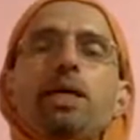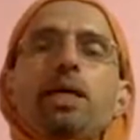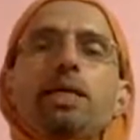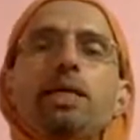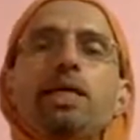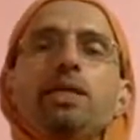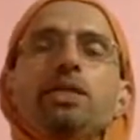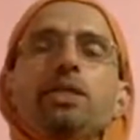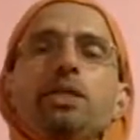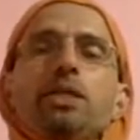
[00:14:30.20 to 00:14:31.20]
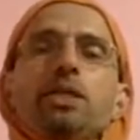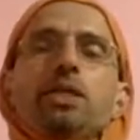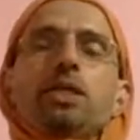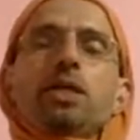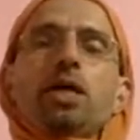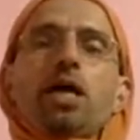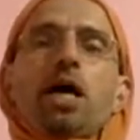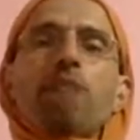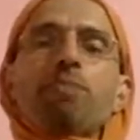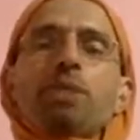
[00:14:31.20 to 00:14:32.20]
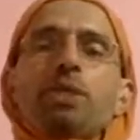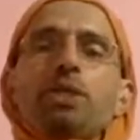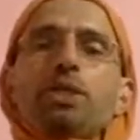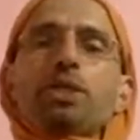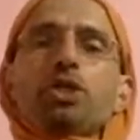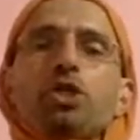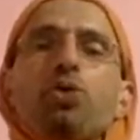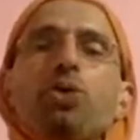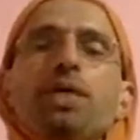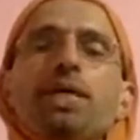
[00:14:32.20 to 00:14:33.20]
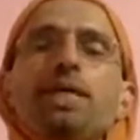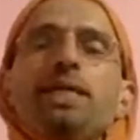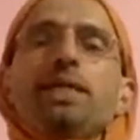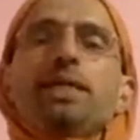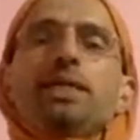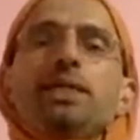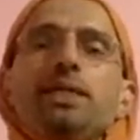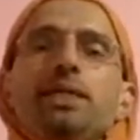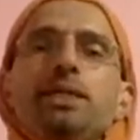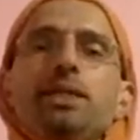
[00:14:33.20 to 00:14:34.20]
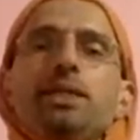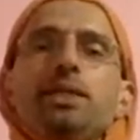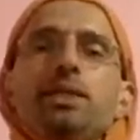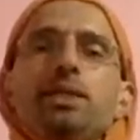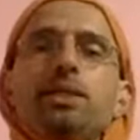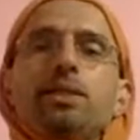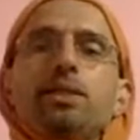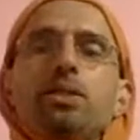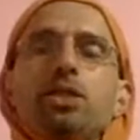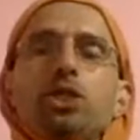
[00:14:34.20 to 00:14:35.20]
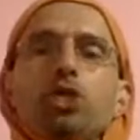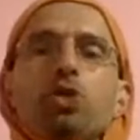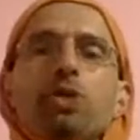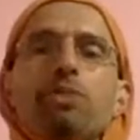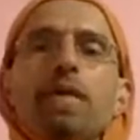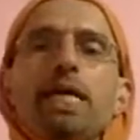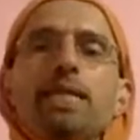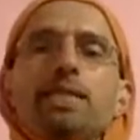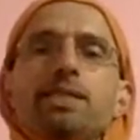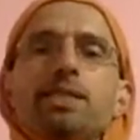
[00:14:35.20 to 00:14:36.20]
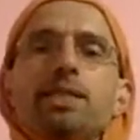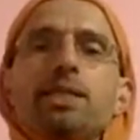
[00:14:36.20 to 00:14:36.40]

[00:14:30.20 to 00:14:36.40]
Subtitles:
And then the upper shoulder area, the shoulder blades,